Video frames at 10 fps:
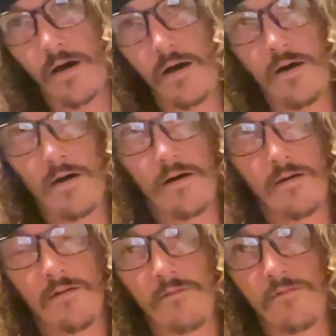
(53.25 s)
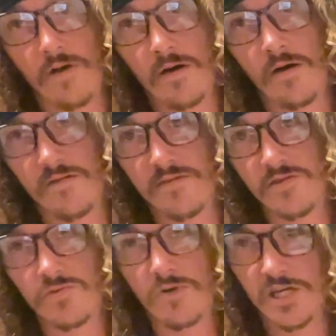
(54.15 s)
of a
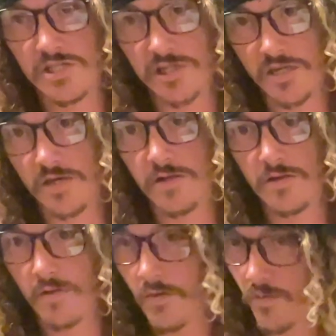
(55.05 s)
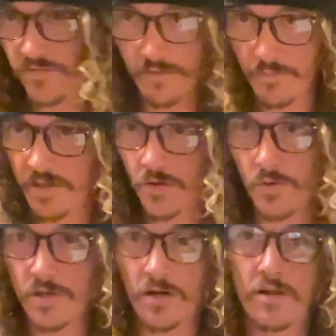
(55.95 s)
situation or something
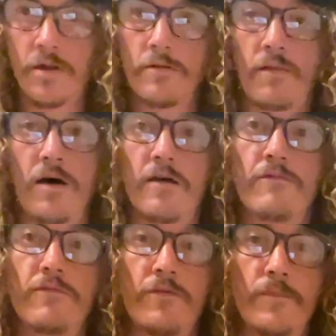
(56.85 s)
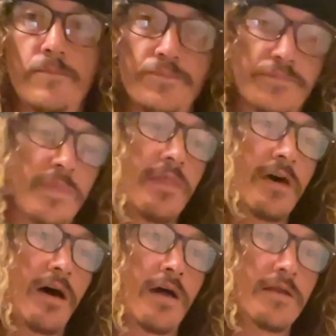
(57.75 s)
going on in your life
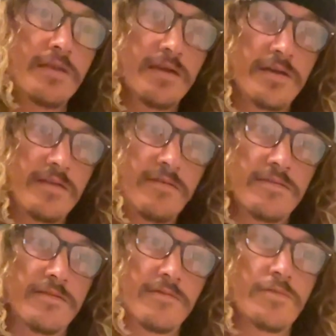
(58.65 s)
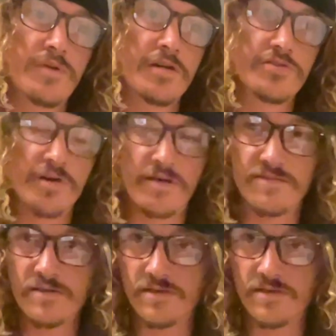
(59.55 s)
that needs to be addressed and